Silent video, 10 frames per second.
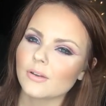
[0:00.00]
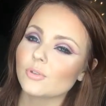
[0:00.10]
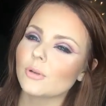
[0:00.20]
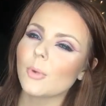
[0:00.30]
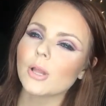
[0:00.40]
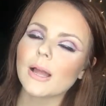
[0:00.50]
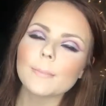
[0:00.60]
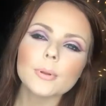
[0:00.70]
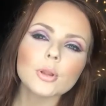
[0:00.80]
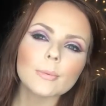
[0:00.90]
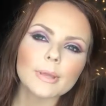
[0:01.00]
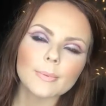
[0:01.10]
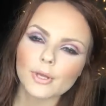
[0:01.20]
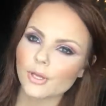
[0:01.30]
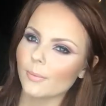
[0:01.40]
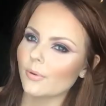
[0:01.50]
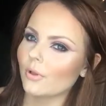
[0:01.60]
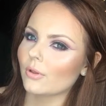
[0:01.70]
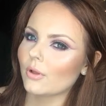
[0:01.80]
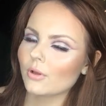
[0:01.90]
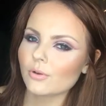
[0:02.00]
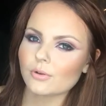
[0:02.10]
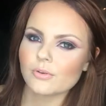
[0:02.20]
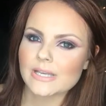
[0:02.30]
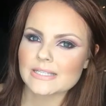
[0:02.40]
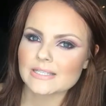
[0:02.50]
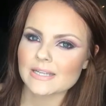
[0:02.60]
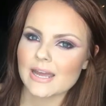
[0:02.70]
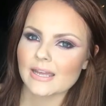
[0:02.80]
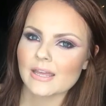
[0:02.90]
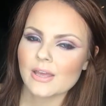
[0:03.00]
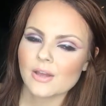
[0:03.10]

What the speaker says: done a more like plummy purple cut crease today.